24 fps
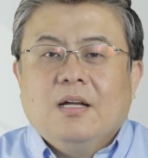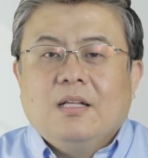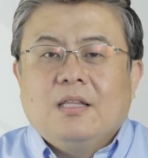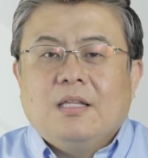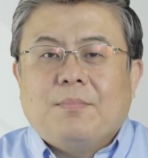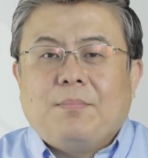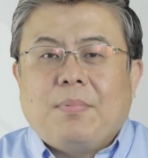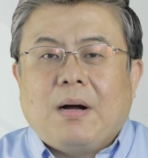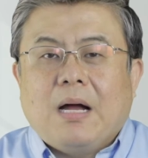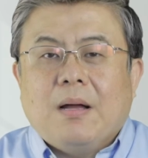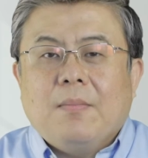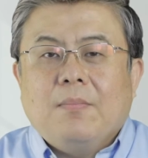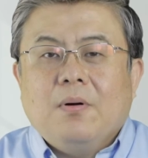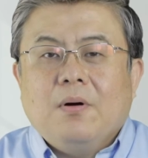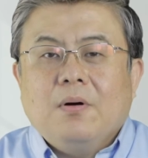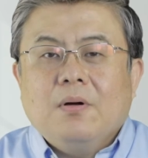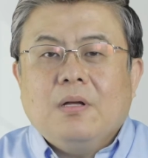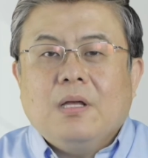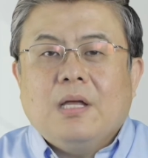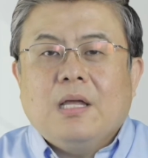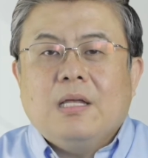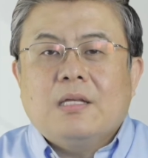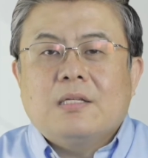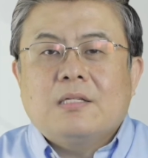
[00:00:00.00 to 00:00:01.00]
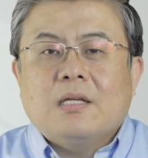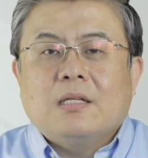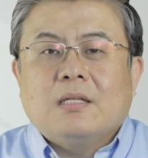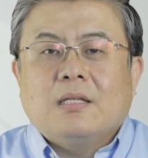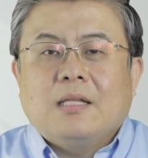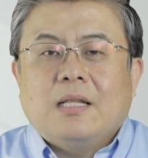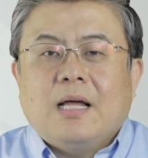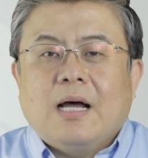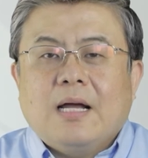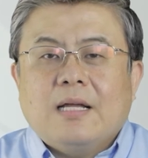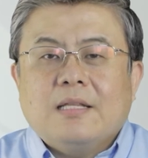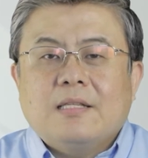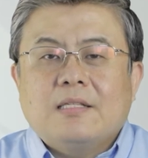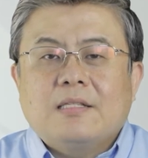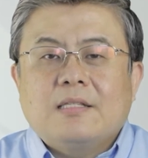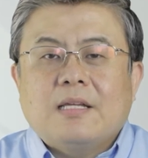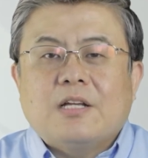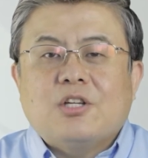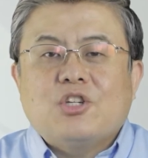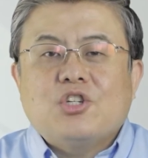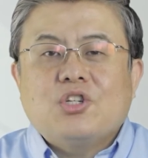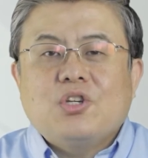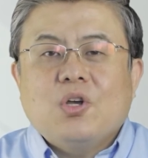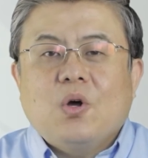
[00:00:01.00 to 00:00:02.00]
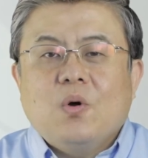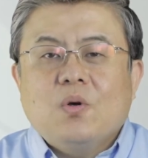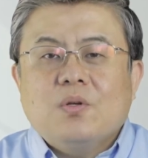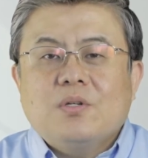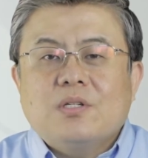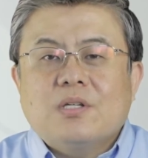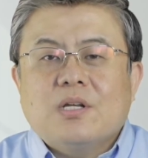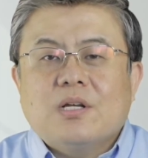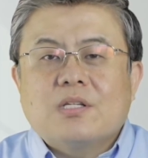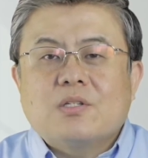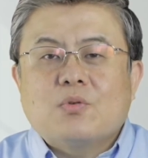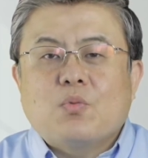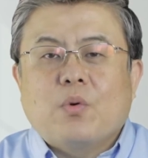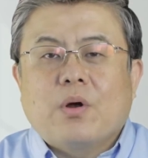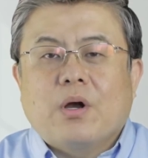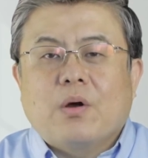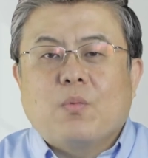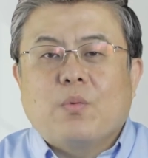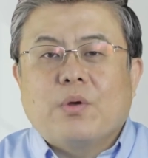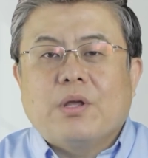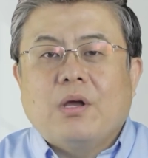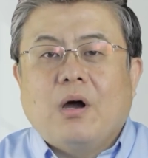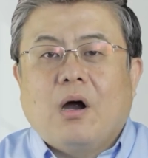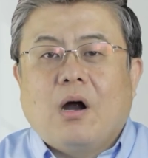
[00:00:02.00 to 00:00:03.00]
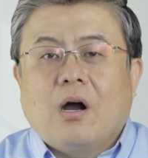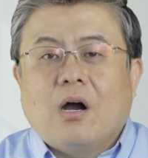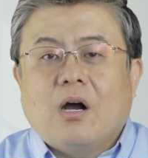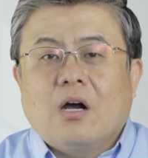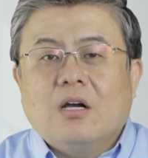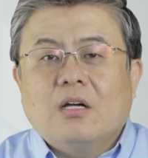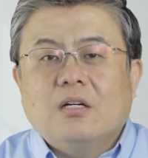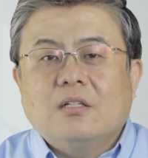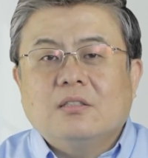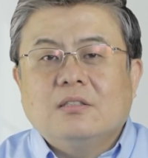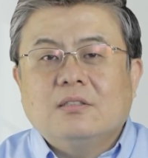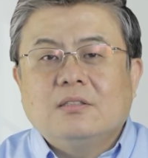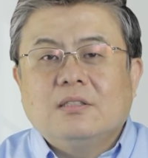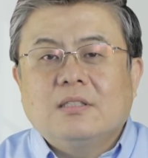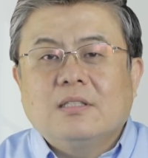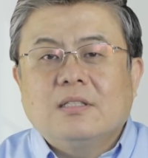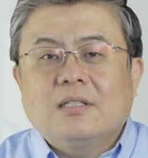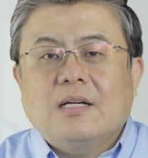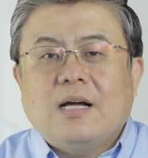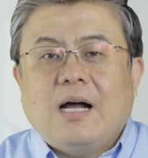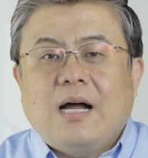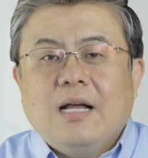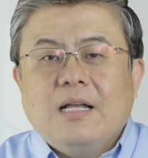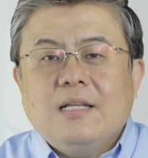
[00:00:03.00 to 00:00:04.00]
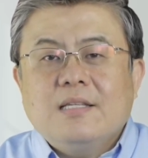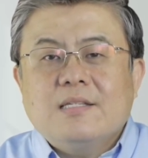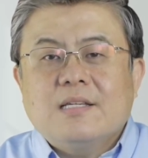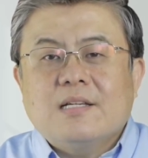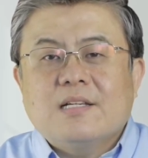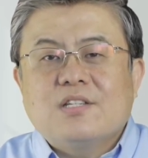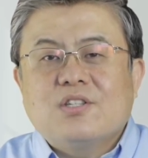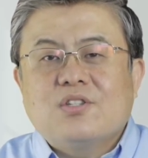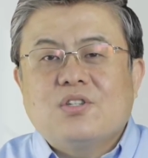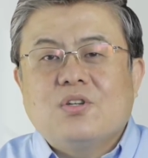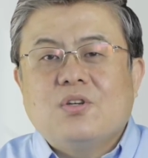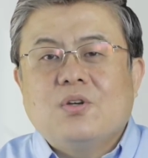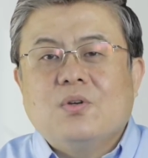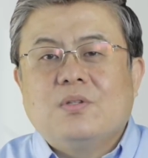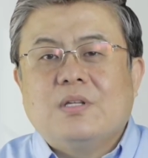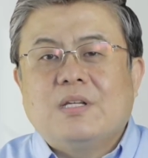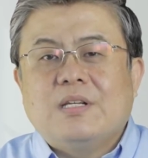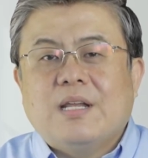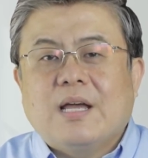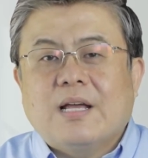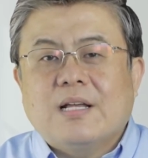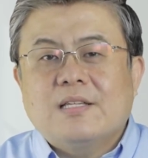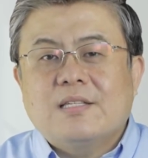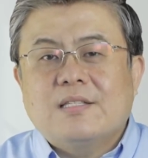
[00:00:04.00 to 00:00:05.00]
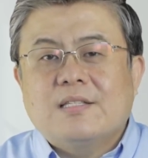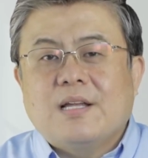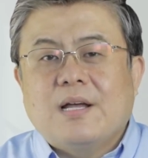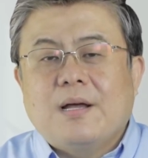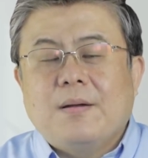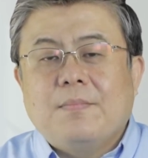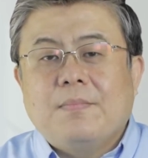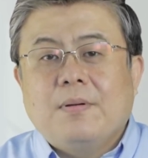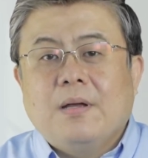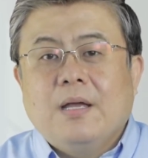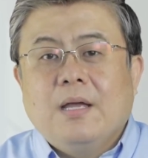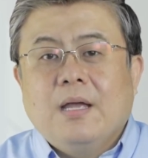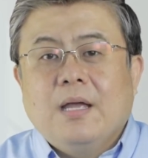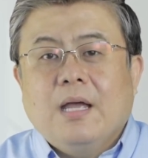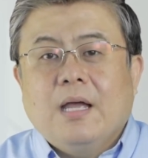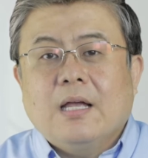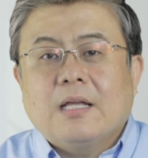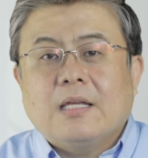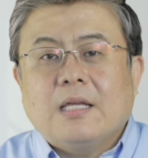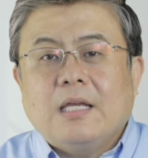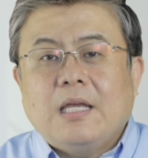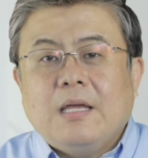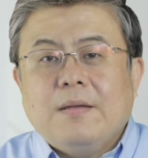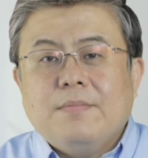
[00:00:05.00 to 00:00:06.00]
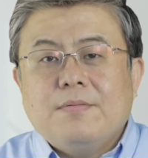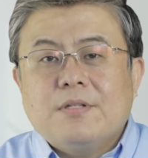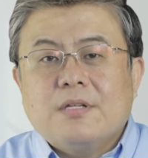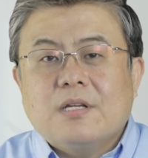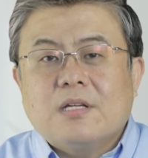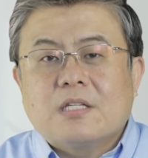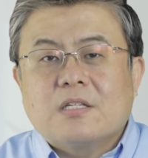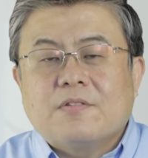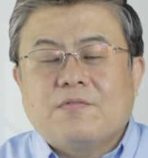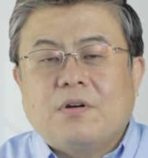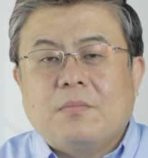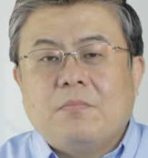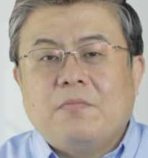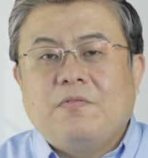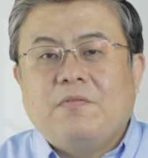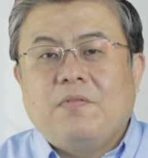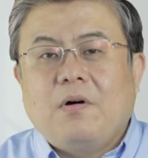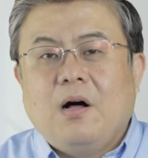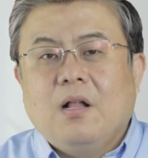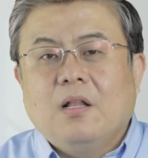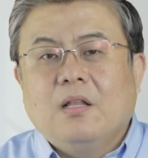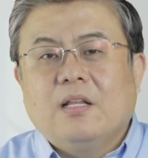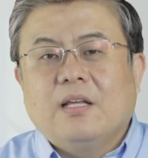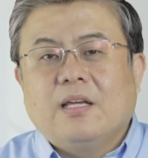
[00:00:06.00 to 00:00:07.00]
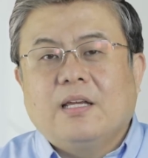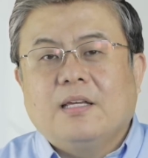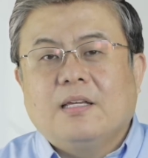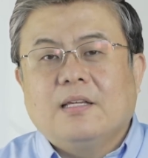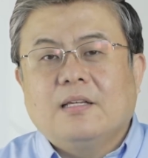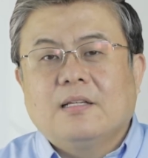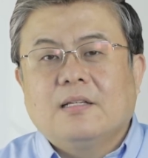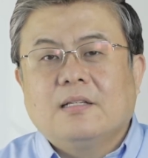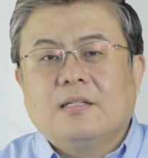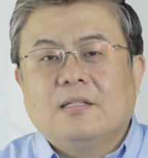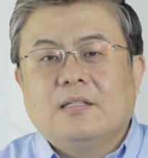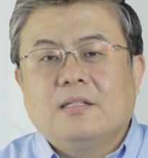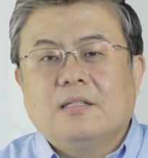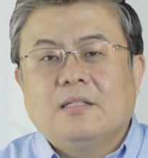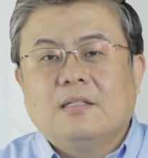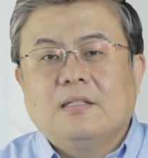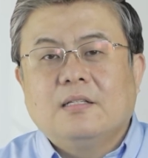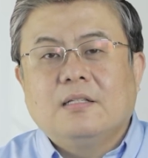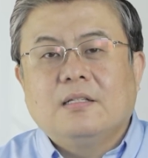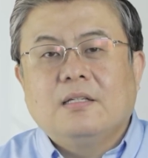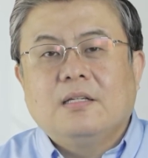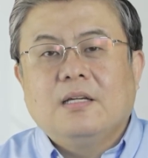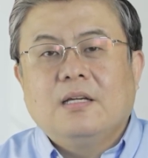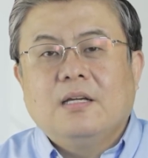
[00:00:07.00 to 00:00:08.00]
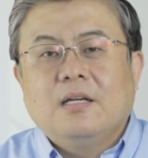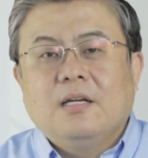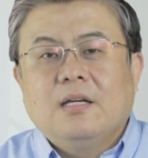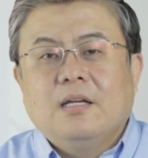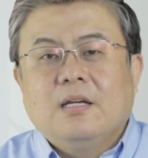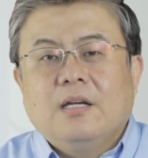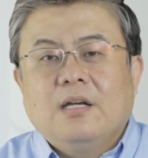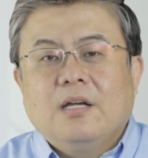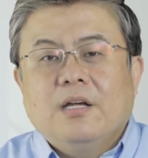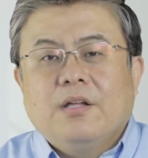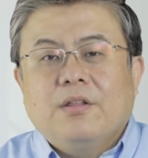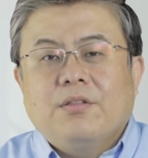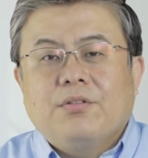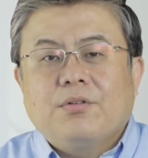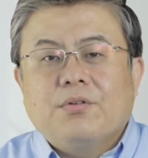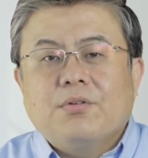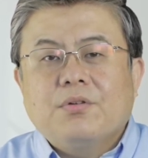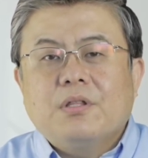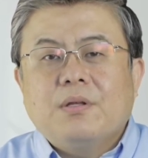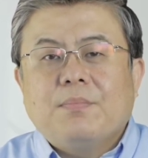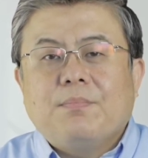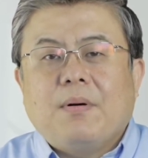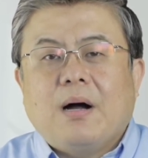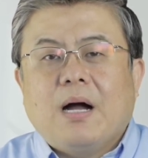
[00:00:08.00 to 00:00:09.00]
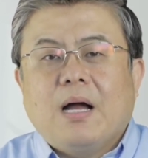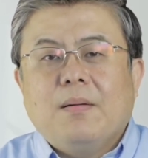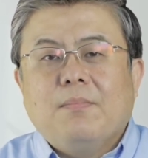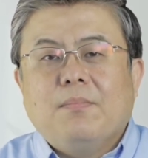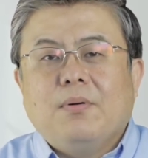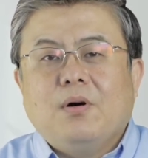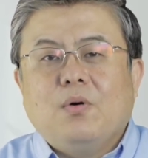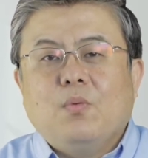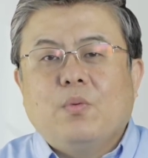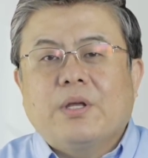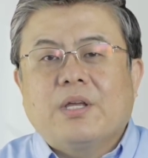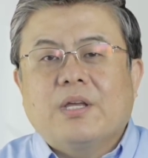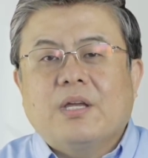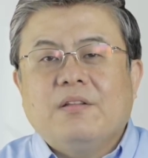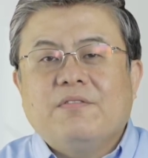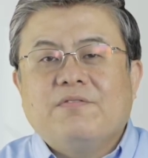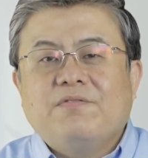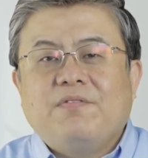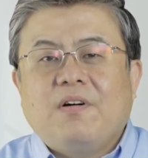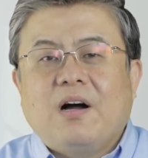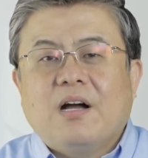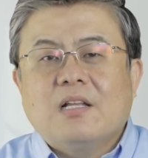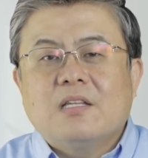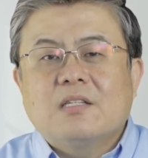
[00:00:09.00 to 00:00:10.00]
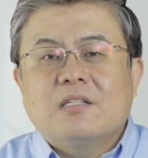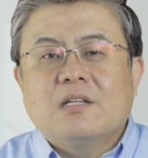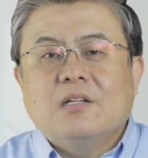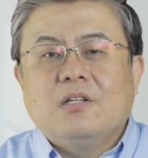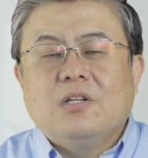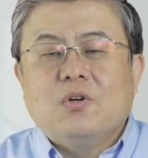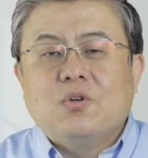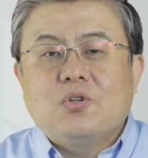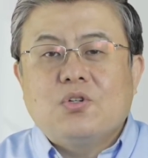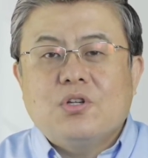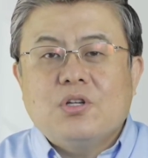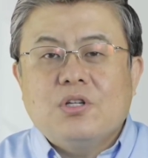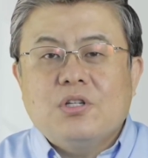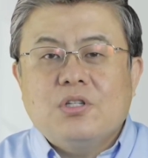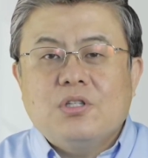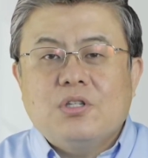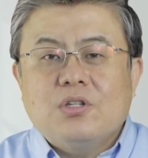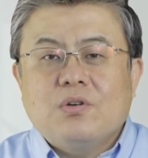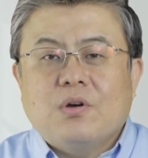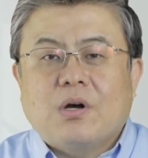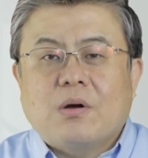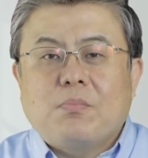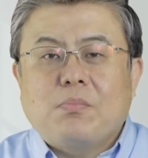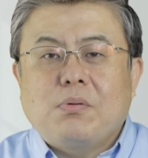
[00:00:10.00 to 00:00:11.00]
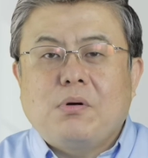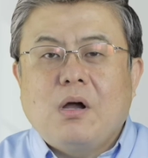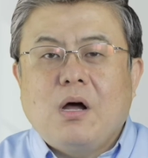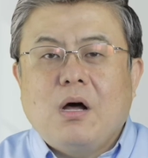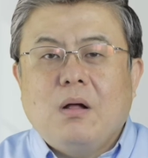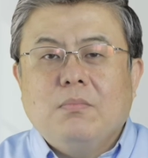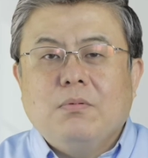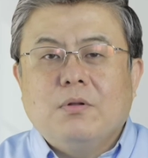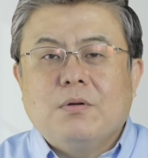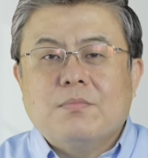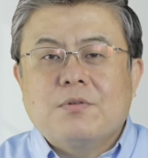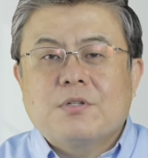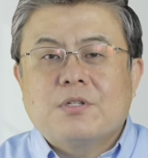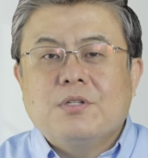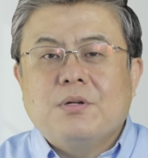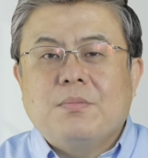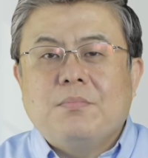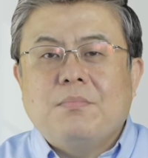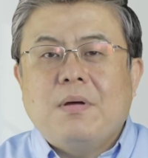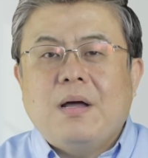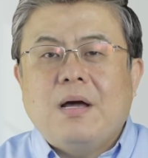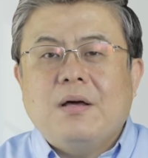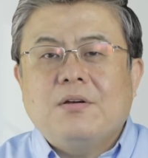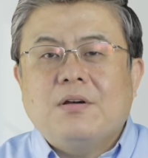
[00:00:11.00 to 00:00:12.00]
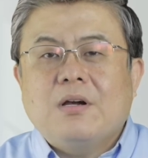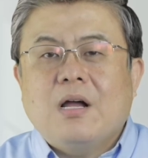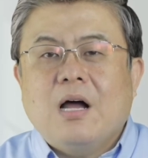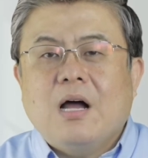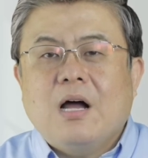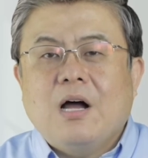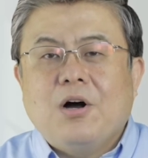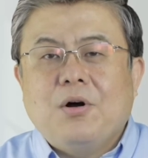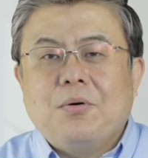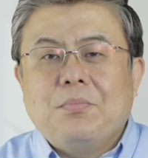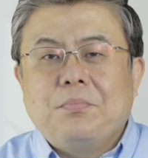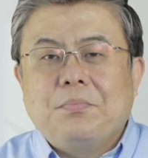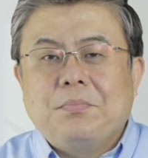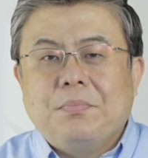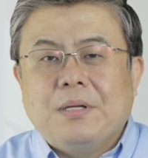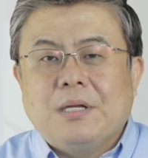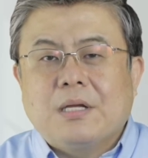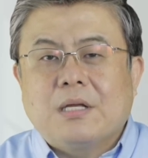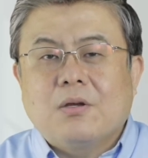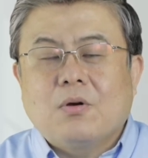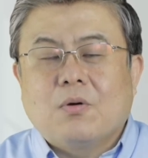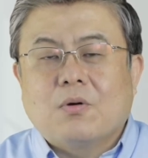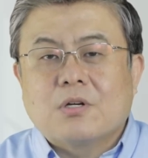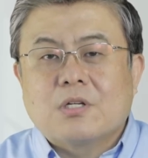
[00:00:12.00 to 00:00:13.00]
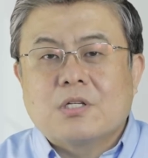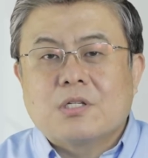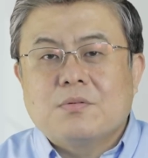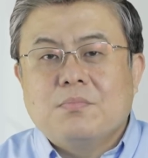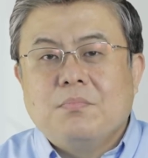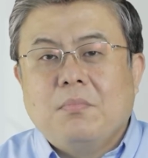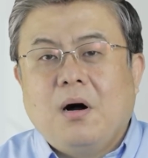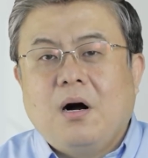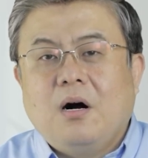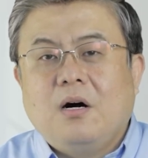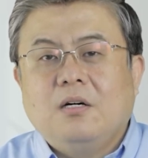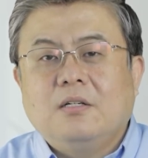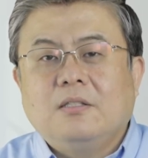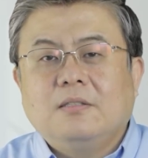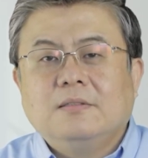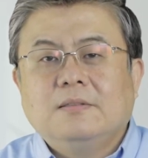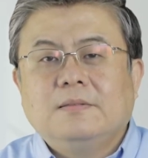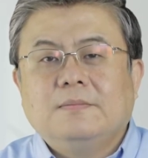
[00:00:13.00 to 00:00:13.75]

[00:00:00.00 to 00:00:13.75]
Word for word: The Bible is a light that shows us where we are, guides us to the next step, and keeps us from falling. Through the Bible, we can find solutions to our problems, no matter how big or small.